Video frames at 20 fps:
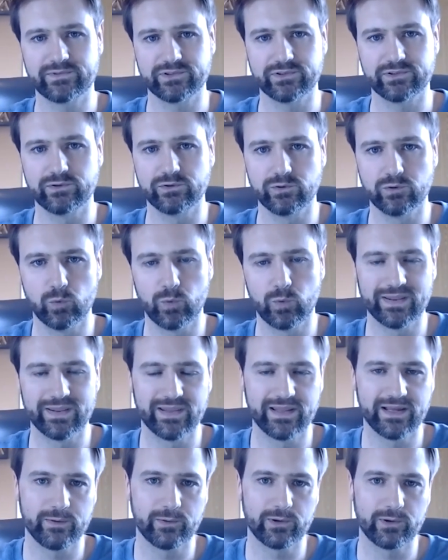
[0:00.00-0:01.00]
to when
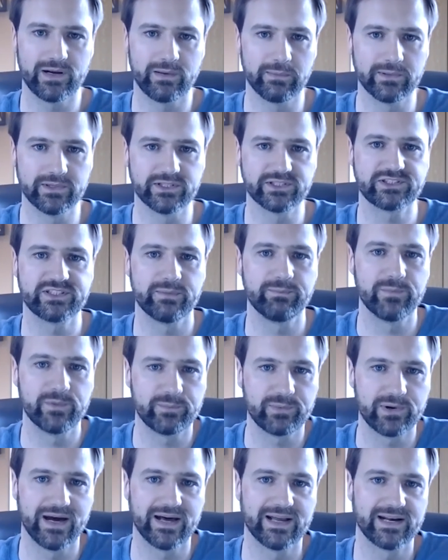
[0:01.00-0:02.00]
they were able to ship the
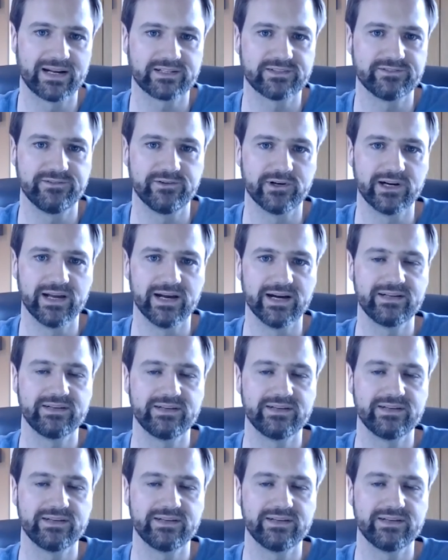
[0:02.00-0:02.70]
product for you?